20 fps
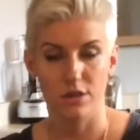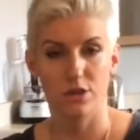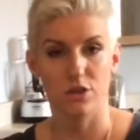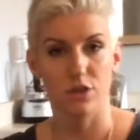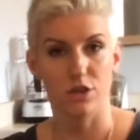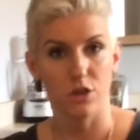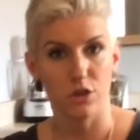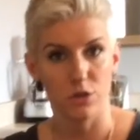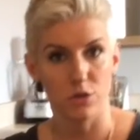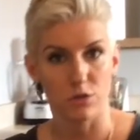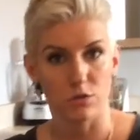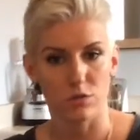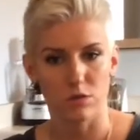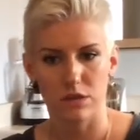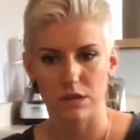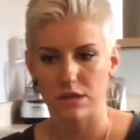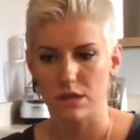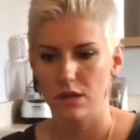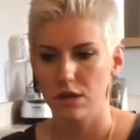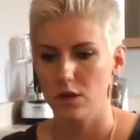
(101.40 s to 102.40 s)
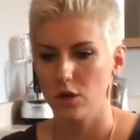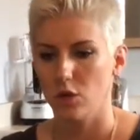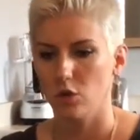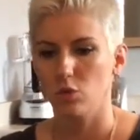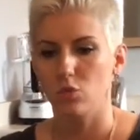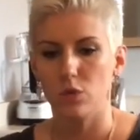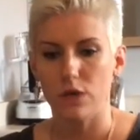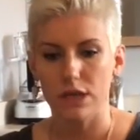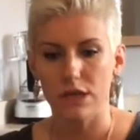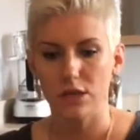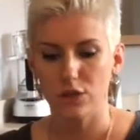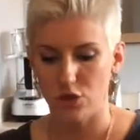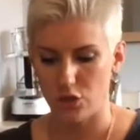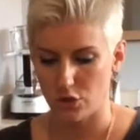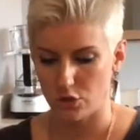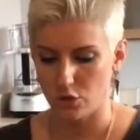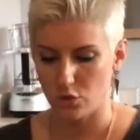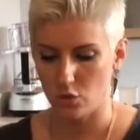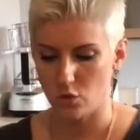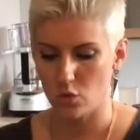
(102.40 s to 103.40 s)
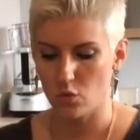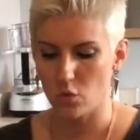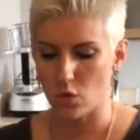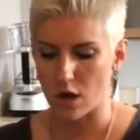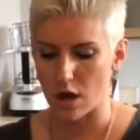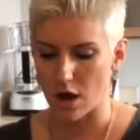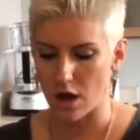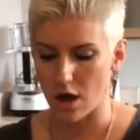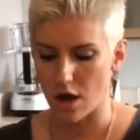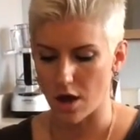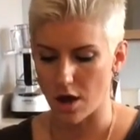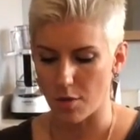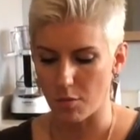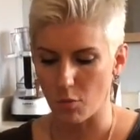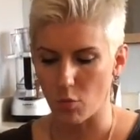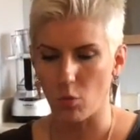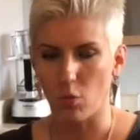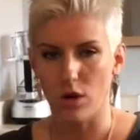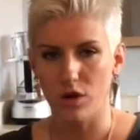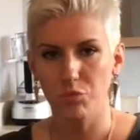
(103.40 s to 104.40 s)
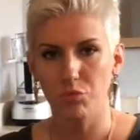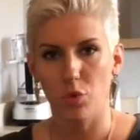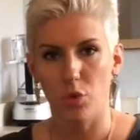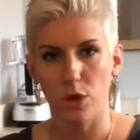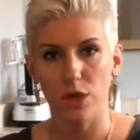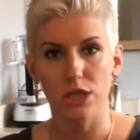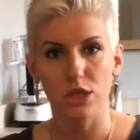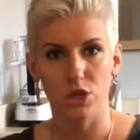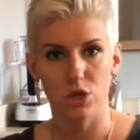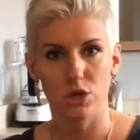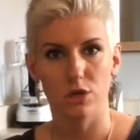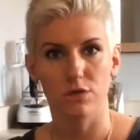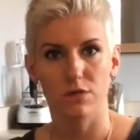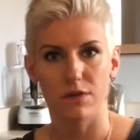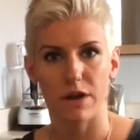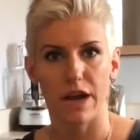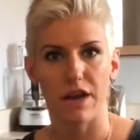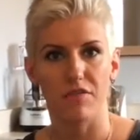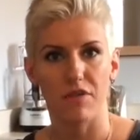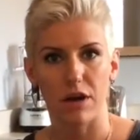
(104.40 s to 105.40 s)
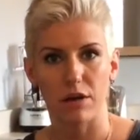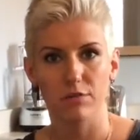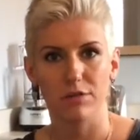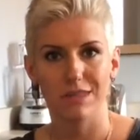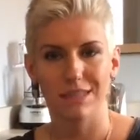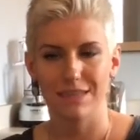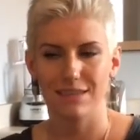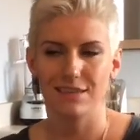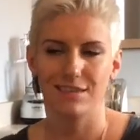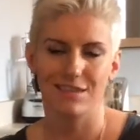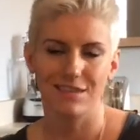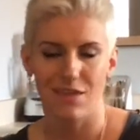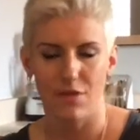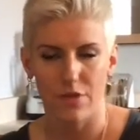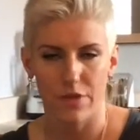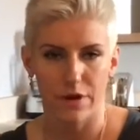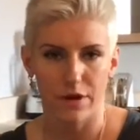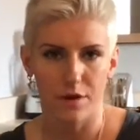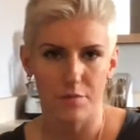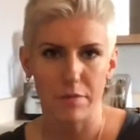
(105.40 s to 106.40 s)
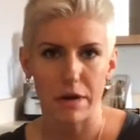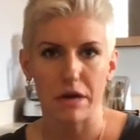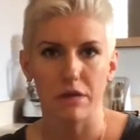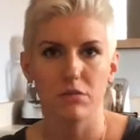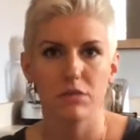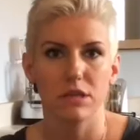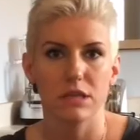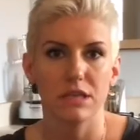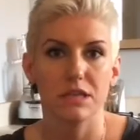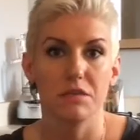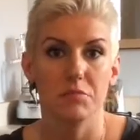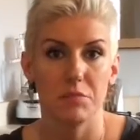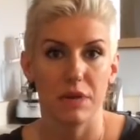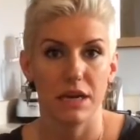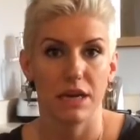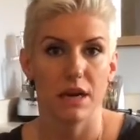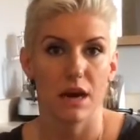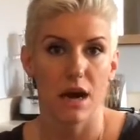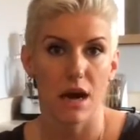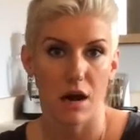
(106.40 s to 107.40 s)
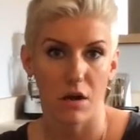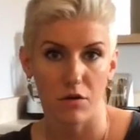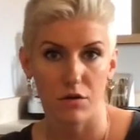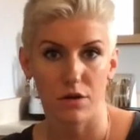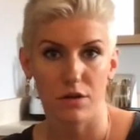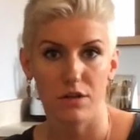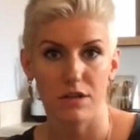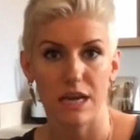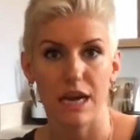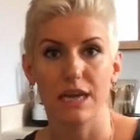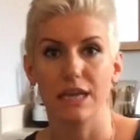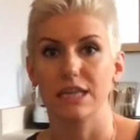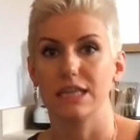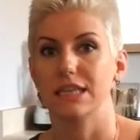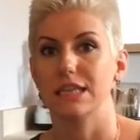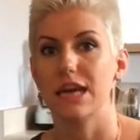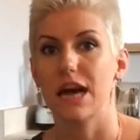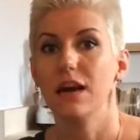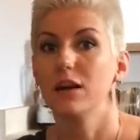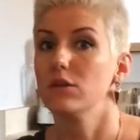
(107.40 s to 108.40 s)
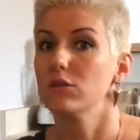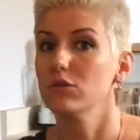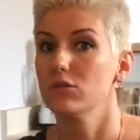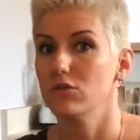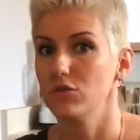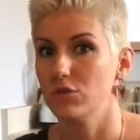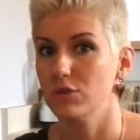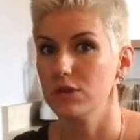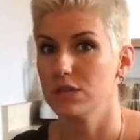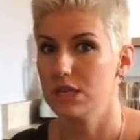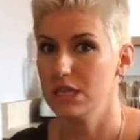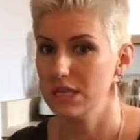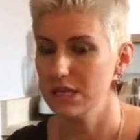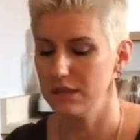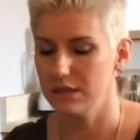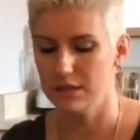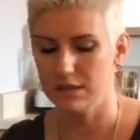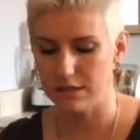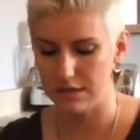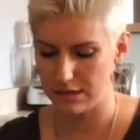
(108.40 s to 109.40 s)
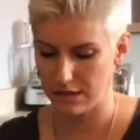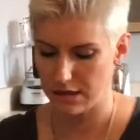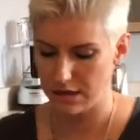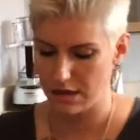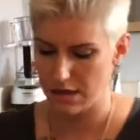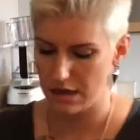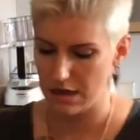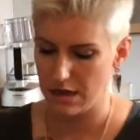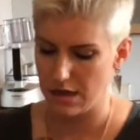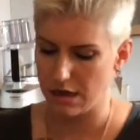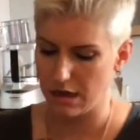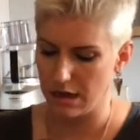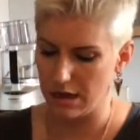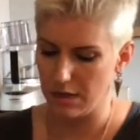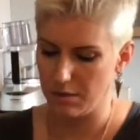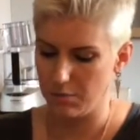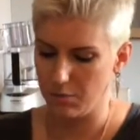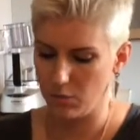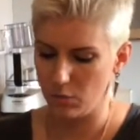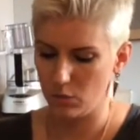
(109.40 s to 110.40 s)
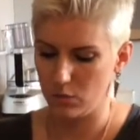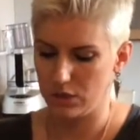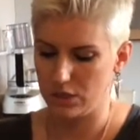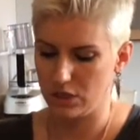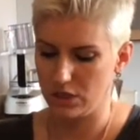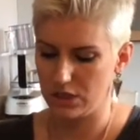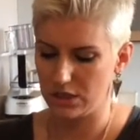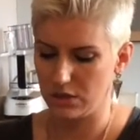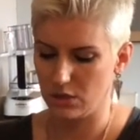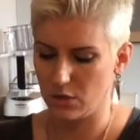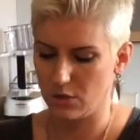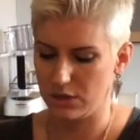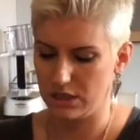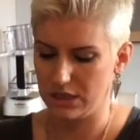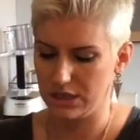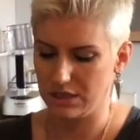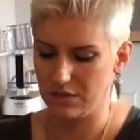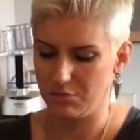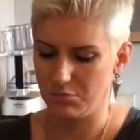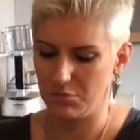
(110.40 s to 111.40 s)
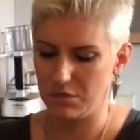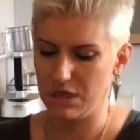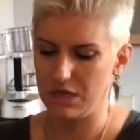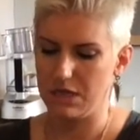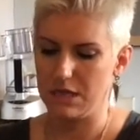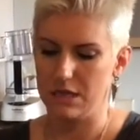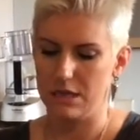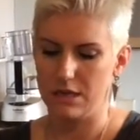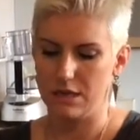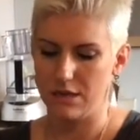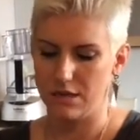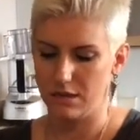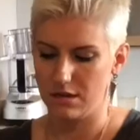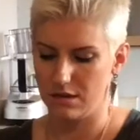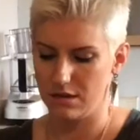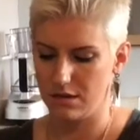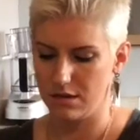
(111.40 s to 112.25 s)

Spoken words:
to use. We do 1.25 ounces thereabouts to make our Yaya's Tacos tortillas, which is going to be